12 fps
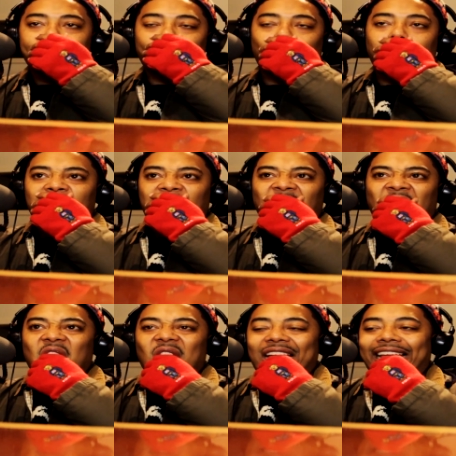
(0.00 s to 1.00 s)
And it's
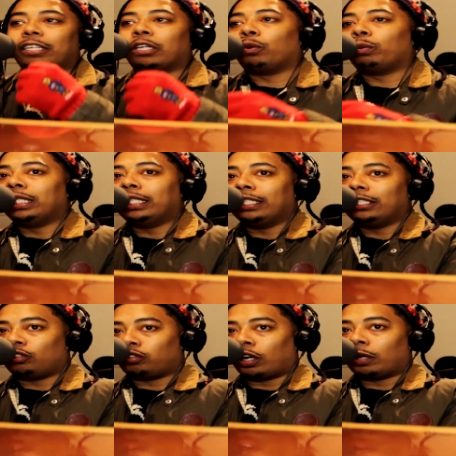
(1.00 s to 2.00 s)
like, yo, we need
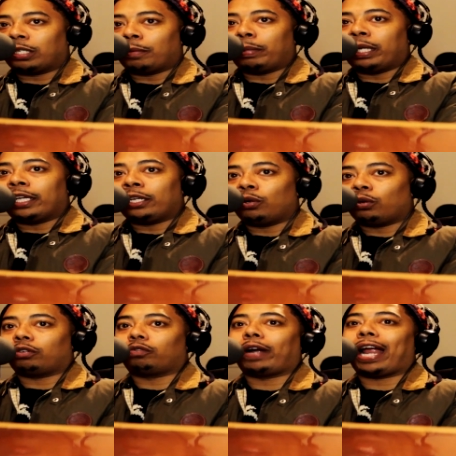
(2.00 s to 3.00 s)
the drums to be there in
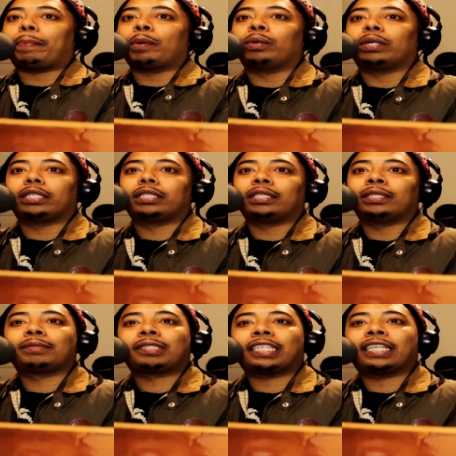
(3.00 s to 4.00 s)
order to rap on it. You know
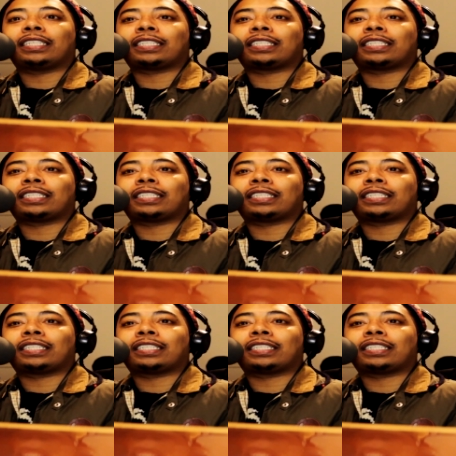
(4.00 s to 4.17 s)
what I'm saying?